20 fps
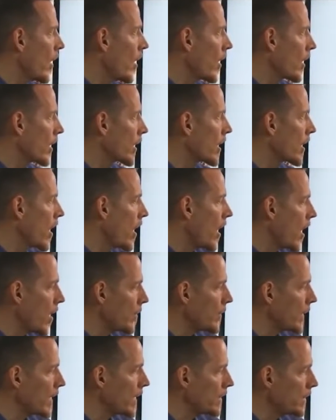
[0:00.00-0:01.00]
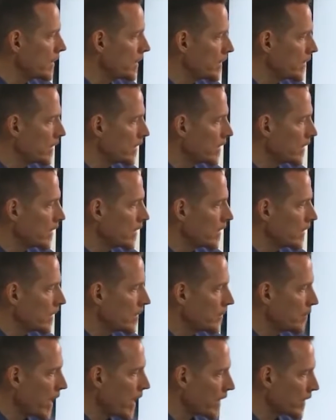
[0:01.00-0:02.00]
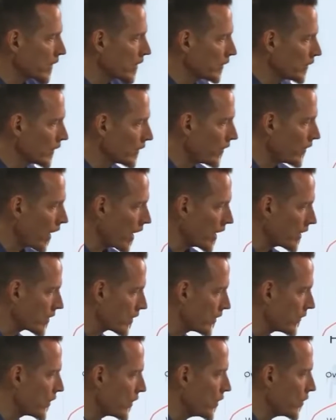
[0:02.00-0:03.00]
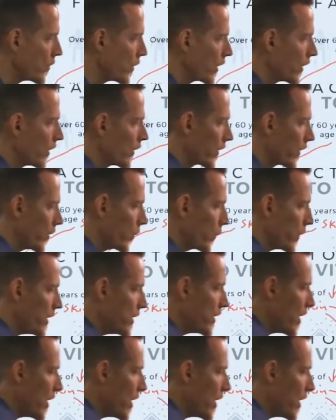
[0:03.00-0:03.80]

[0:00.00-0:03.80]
are common medical advice, if you will, that we